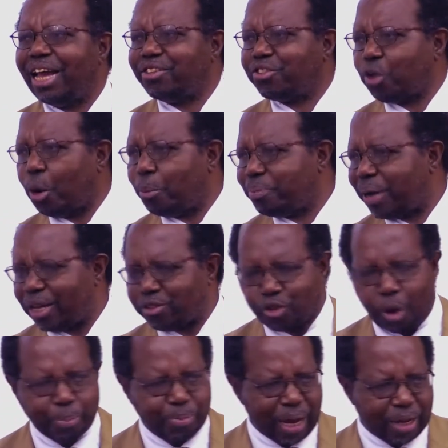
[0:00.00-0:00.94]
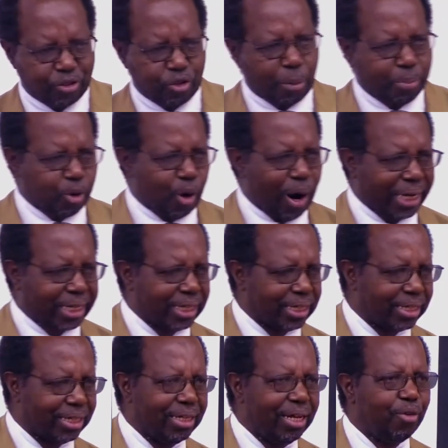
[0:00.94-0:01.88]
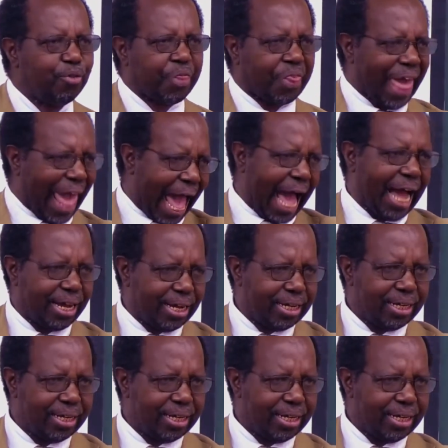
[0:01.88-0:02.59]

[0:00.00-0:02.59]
stopped working there.